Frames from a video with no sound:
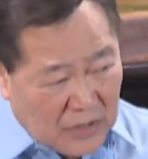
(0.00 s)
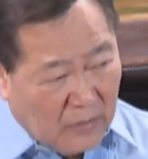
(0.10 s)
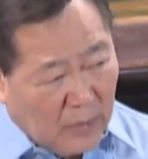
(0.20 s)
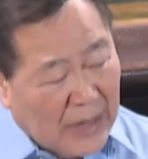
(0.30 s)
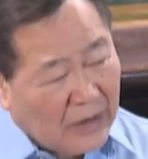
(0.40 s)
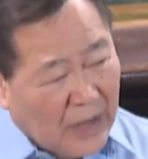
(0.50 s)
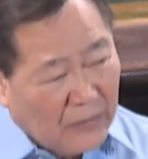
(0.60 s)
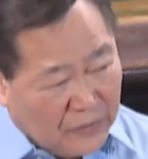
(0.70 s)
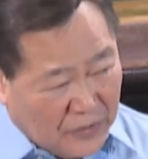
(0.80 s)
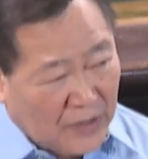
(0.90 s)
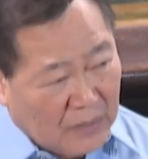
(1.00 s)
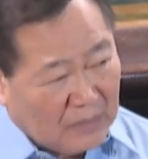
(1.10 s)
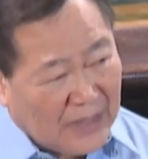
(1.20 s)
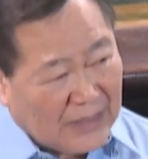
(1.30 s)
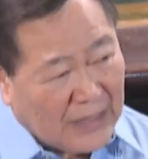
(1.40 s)
will reaffirm
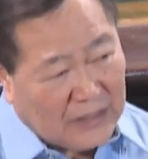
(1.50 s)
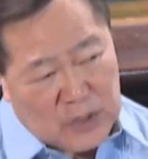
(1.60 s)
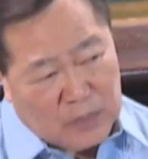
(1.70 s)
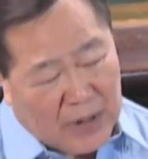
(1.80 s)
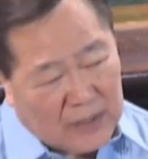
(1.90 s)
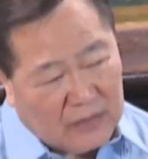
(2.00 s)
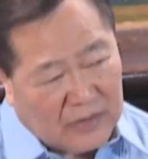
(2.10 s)
that that is part of the